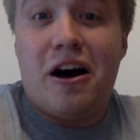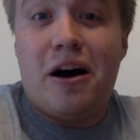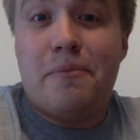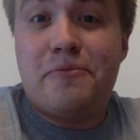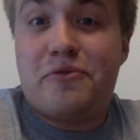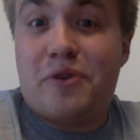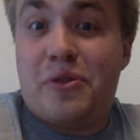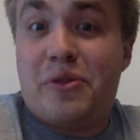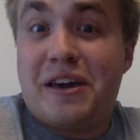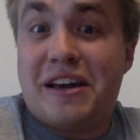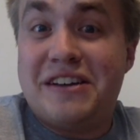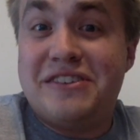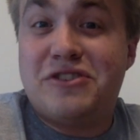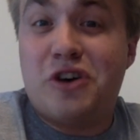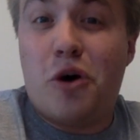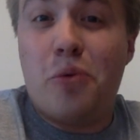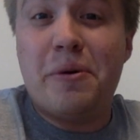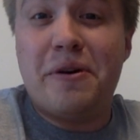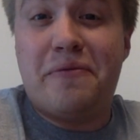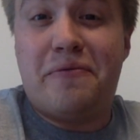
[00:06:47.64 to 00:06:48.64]
So I think it's
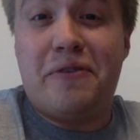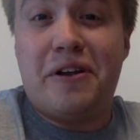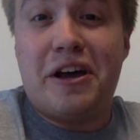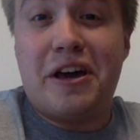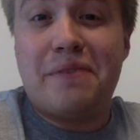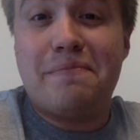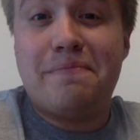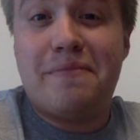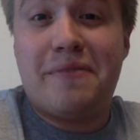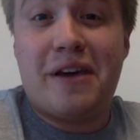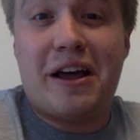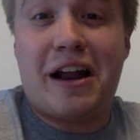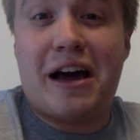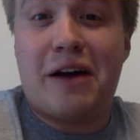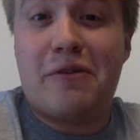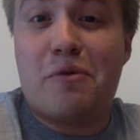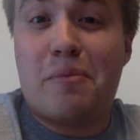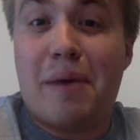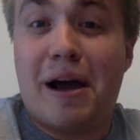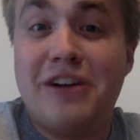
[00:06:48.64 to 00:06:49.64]
only fitting that I
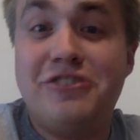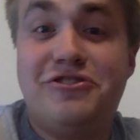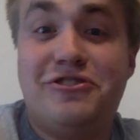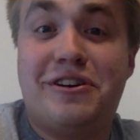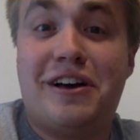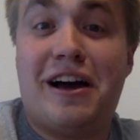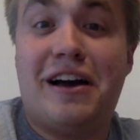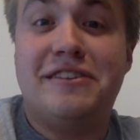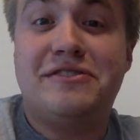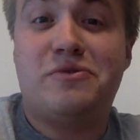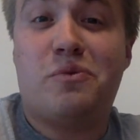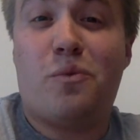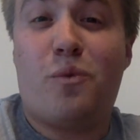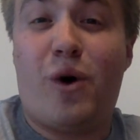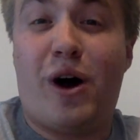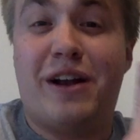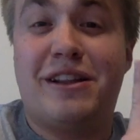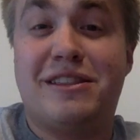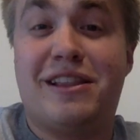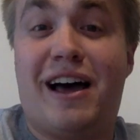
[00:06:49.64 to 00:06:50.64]
remind you guys
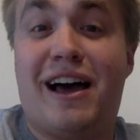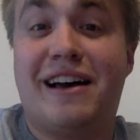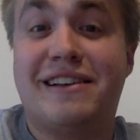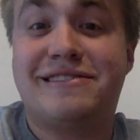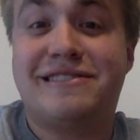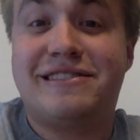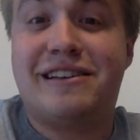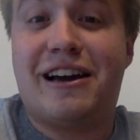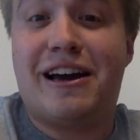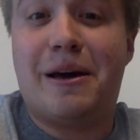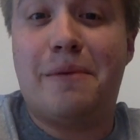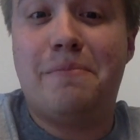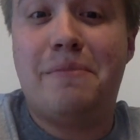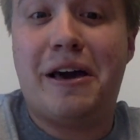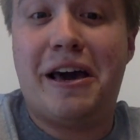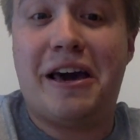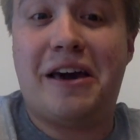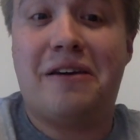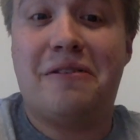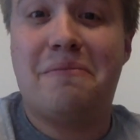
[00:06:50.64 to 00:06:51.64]
one last time,
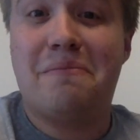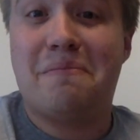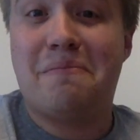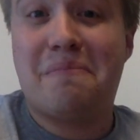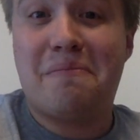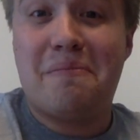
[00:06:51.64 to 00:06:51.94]
hey,